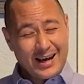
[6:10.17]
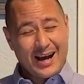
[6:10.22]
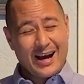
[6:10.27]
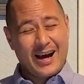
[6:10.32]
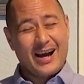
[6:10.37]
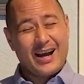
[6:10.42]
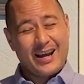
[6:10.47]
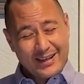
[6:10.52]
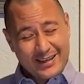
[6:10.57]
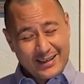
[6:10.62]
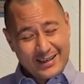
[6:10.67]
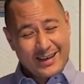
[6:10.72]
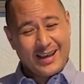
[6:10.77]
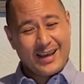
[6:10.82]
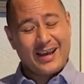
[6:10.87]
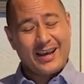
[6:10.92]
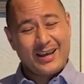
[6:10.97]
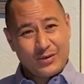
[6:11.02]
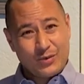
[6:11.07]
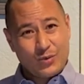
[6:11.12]
I
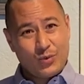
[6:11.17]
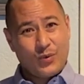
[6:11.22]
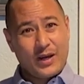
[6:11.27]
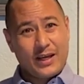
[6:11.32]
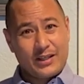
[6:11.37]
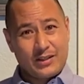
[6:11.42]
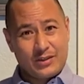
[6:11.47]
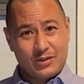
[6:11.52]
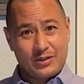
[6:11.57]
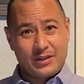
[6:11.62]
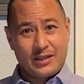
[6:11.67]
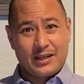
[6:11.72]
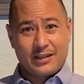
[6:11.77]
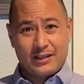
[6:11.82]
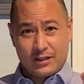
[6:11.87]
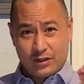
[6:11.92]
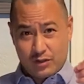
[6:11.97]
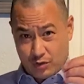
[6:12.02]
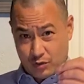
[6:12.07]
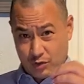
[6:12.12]
can't wait to
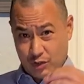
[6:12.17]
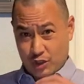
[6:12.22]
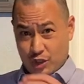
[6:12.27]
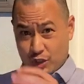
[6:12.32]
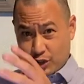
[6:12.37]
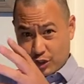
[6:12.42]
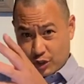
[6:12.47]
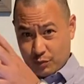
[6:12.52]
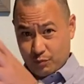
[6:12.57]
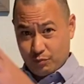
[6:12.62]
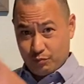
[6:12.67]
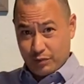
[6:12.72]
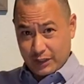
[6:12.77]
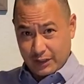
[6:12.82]
get into a church